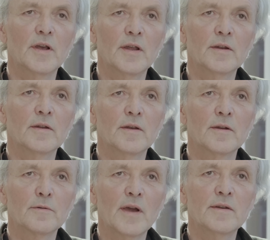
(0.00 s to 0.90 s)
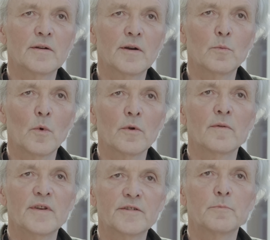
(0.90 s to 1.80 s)
in a reindeer in one
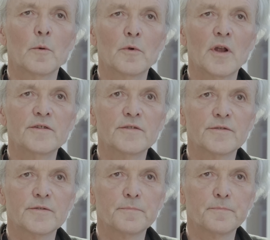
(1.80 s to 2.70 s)
of these populations.